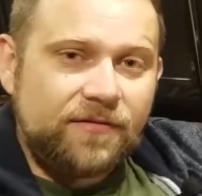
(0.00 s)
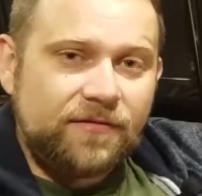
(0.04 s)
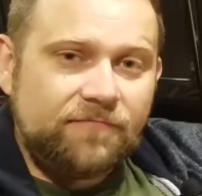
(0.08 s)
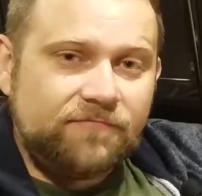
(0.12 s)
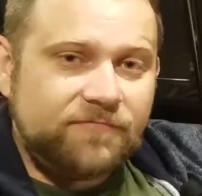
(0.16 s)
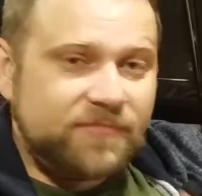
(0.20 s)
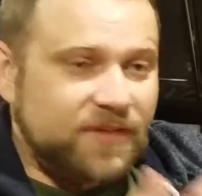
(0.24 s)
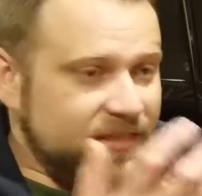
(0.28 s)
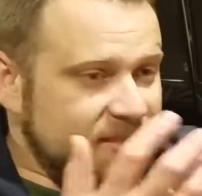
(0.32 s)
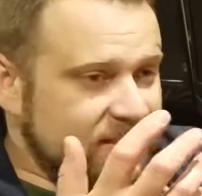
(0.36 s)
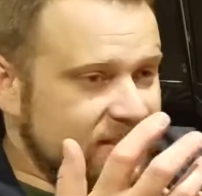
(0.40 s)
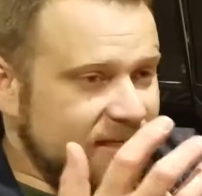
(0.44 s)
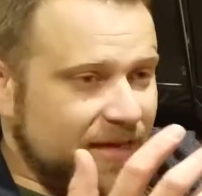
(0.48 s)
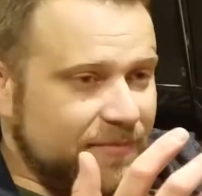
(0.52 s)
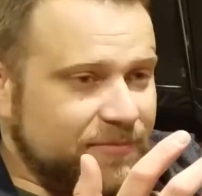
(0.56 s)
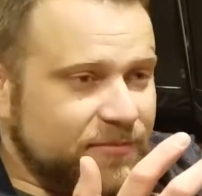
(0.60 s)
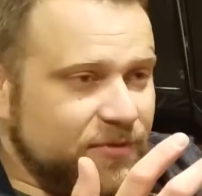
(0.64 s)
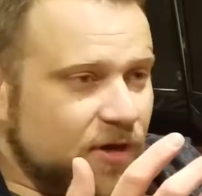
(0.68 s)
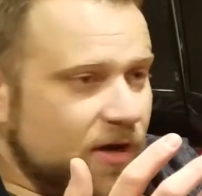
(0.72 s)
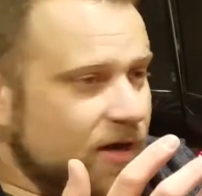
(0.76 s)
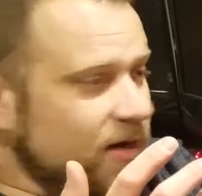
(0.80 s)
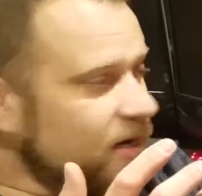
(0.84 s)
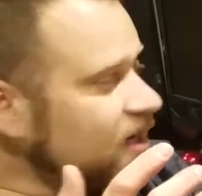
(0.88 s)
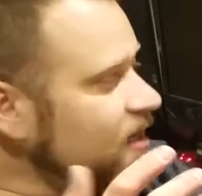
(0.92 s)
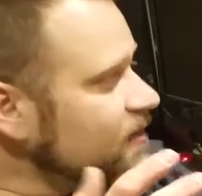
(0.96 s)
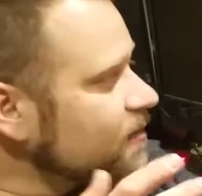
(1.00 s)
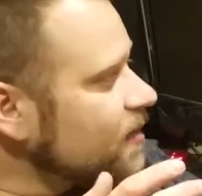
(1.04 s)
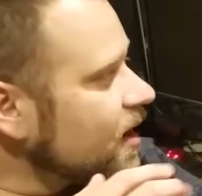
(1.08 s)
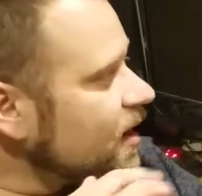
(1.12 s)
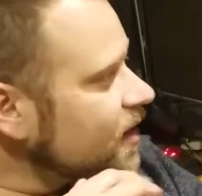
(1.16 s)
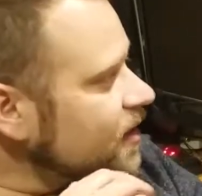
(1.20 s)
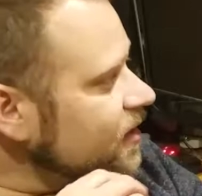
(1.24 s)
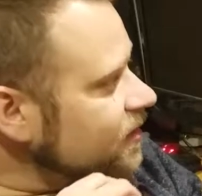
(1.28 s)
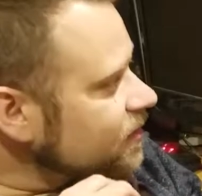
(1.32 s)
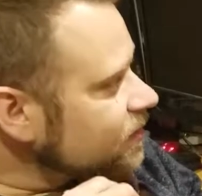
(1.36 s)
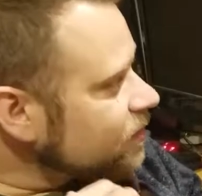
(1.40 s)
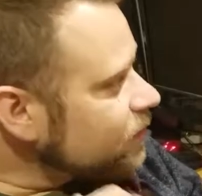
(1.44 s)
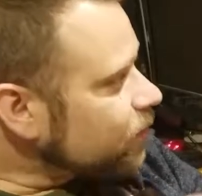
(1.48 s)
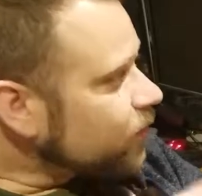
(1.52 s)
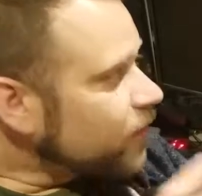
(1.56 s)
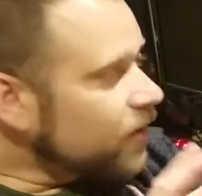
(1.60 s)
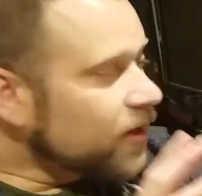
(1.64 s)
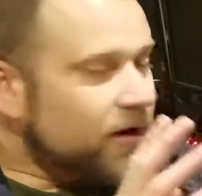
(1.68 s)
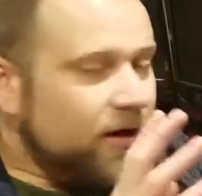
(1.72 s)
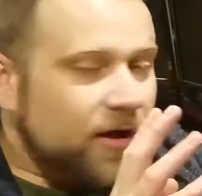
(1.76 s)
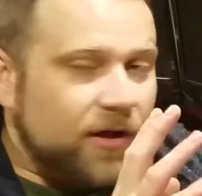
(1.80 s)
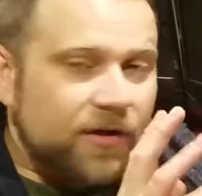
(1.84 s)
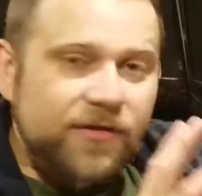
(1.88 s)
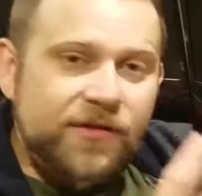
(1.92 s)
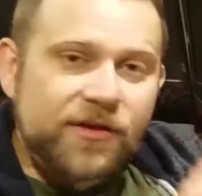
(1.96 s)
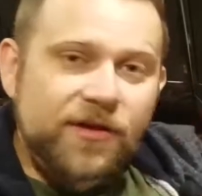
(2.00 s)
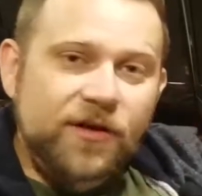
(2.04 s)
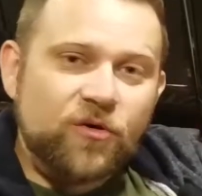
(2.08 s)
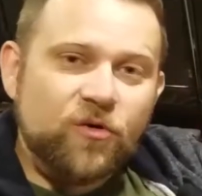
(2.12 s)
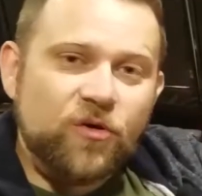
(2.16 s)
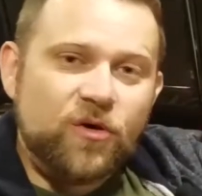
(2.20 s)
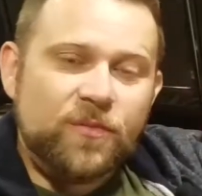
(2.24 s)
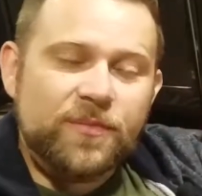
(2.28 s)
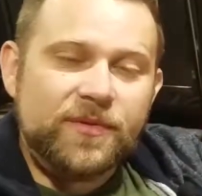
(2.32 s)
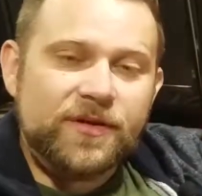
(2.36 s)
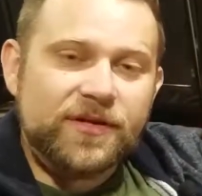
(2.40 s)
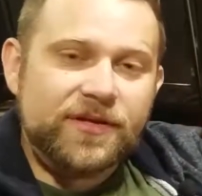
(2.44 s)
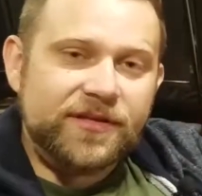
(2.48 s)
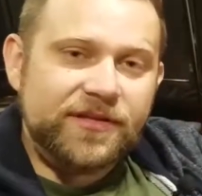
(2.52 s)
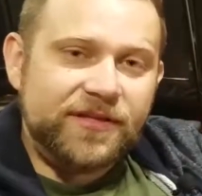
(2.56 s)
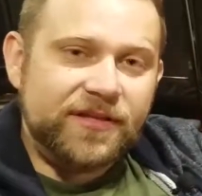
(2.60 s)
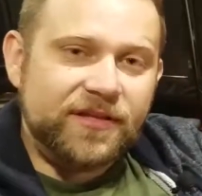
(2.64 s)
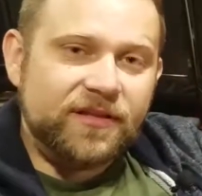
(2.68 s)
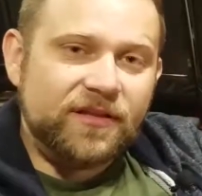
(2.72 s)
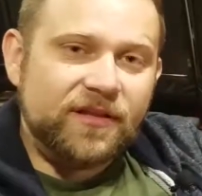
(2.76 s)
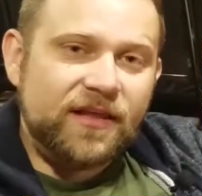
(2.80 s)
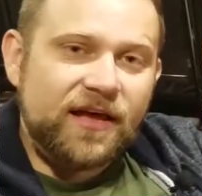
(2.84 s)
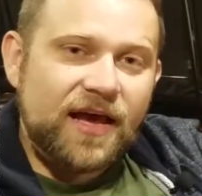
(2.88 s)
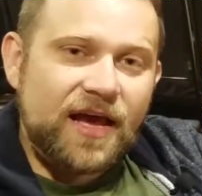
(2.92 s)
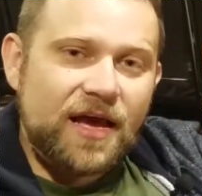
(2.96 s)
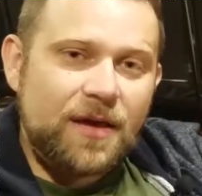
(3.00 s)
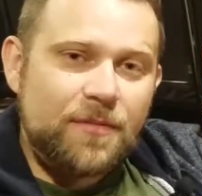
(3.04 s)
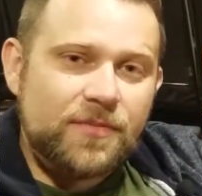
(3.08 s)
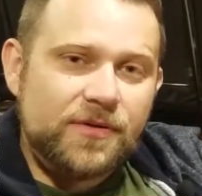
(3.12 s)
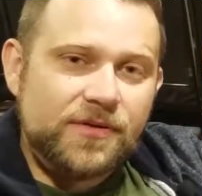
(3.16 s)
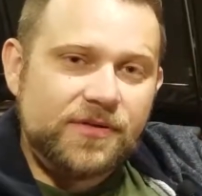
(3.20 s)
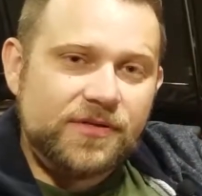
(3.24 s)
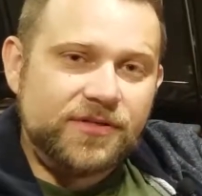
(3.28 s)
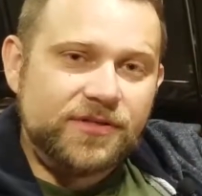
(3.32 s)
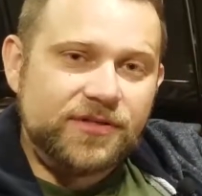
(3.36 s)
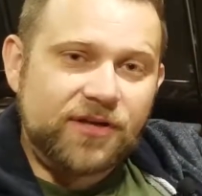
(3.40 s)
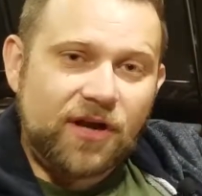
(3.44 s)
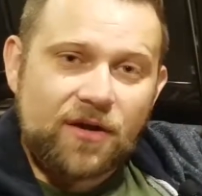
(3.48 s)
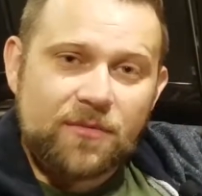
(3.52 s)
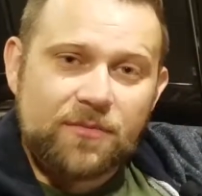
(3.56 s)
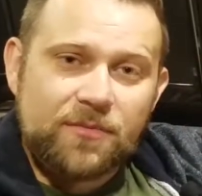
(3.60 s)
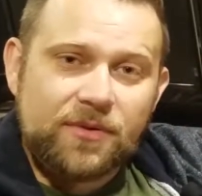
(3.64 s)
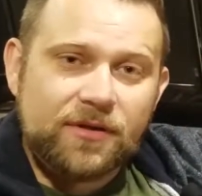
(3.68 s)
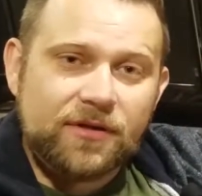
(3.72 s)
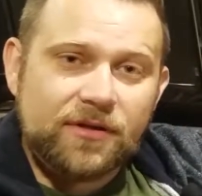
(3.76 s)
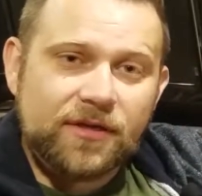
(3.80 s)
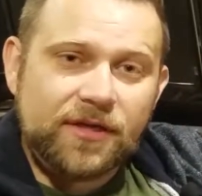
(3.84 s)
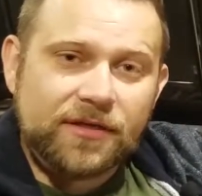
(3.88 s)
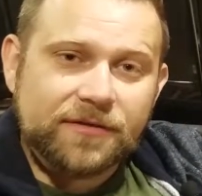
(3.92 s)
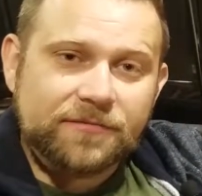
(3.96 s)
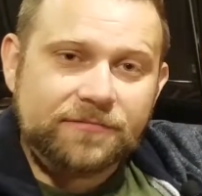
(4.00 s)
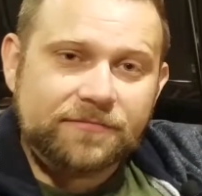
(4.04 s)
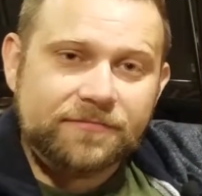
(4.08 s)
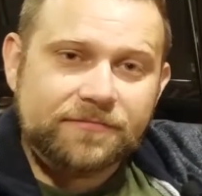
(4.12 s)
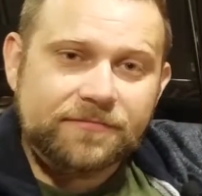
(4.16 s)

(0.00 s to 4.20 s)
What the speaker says: let's stop talking about it, bring all the equipment in the lab, and start building.